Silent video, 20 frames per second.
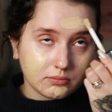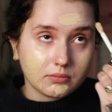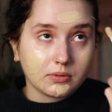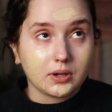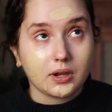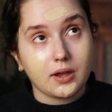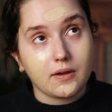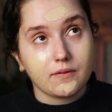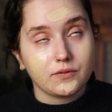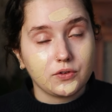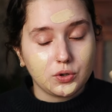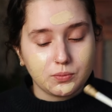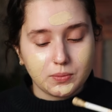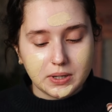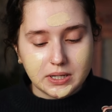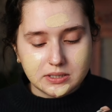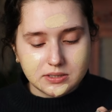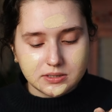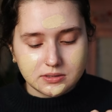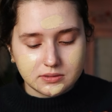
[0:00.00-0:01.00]
I have new
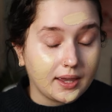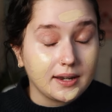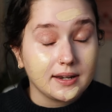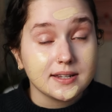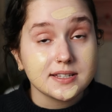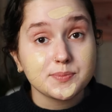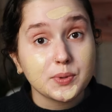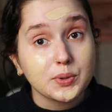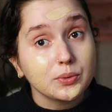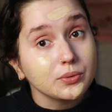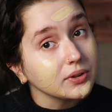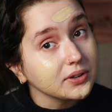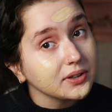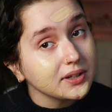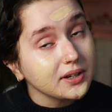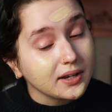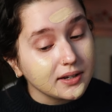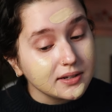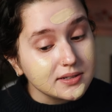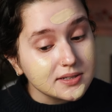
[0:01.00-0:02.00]
meds. And it's been really
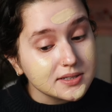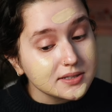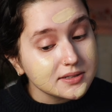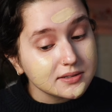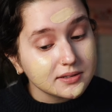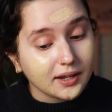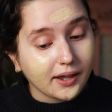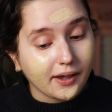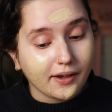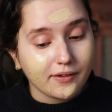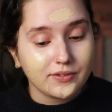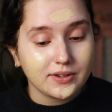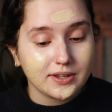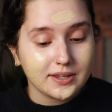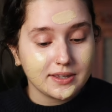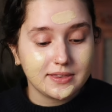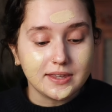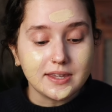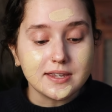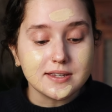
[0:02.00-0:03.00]
nice having
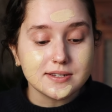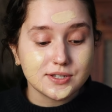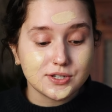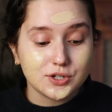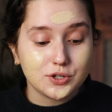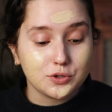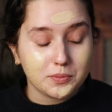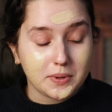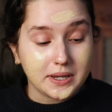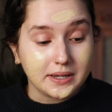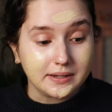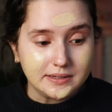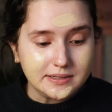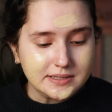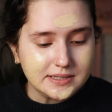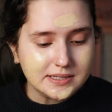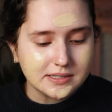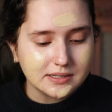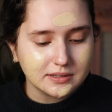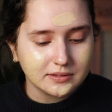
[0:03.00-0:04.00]
these new
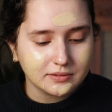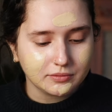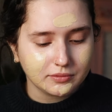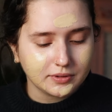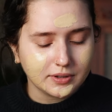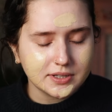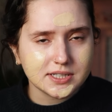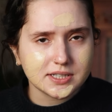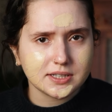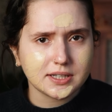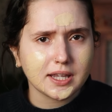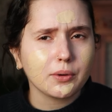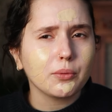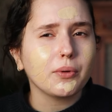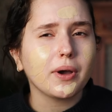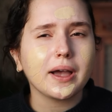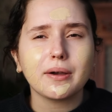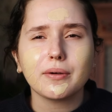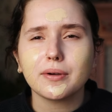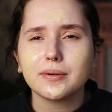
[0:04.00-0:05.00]
meds. It's like,
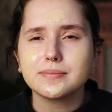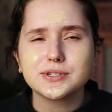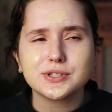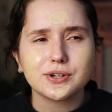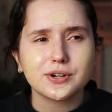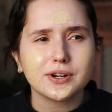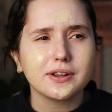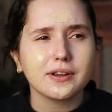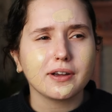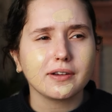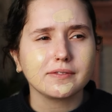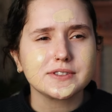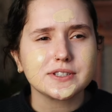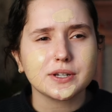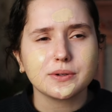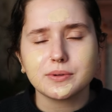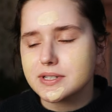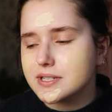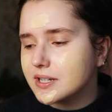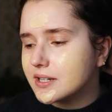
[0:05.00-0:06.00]
wow, I'm starting off
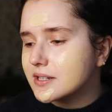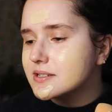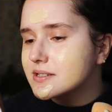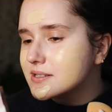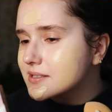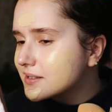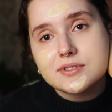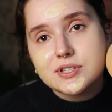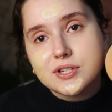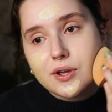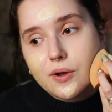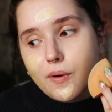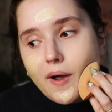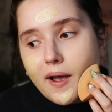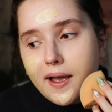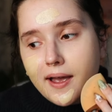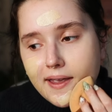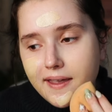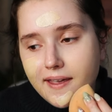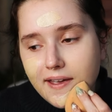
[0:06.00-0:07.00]
so intense. So
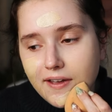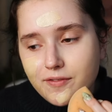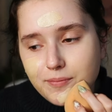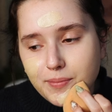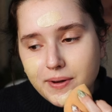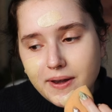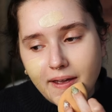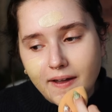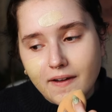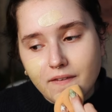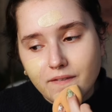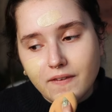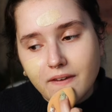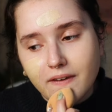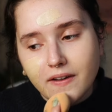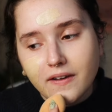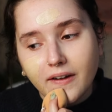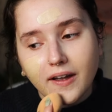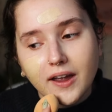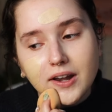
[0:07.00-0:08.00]
I have been
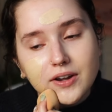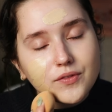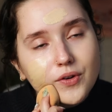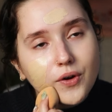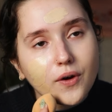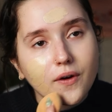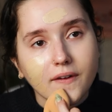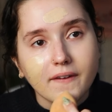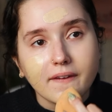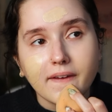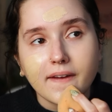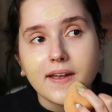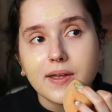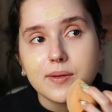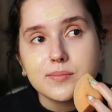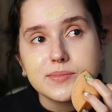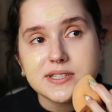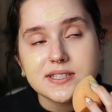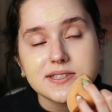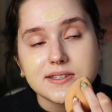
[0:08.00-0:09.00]
having kind of a hard
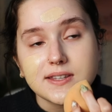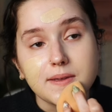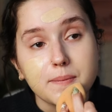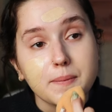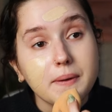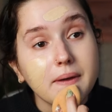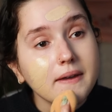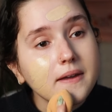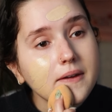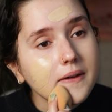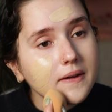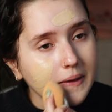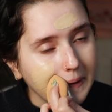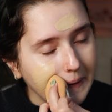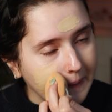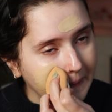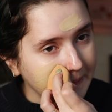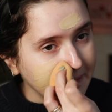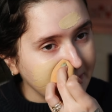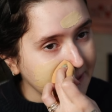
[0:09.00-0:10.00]
time sleeping,
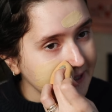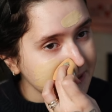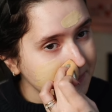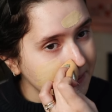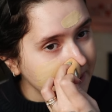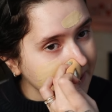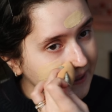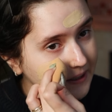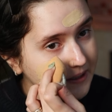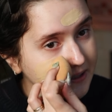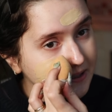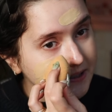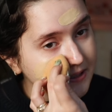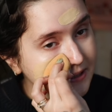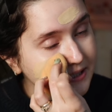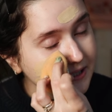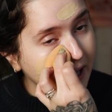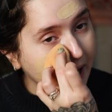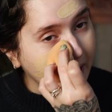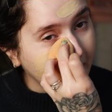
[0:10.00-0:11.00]
and that's
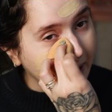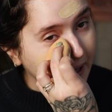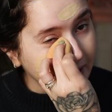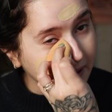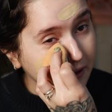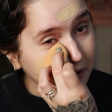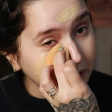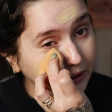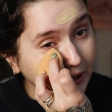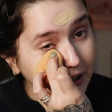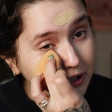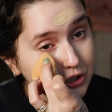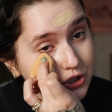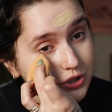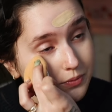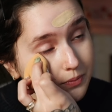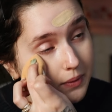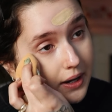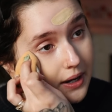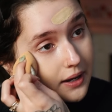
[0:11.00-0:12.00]
because I
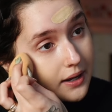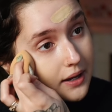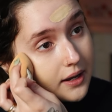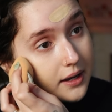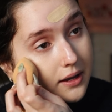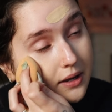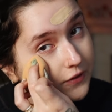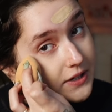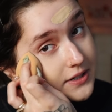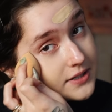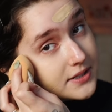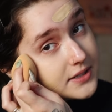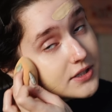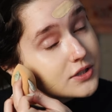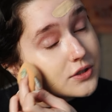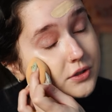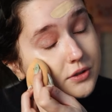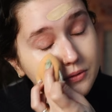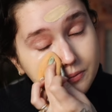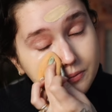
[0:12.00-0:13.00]
clench my fists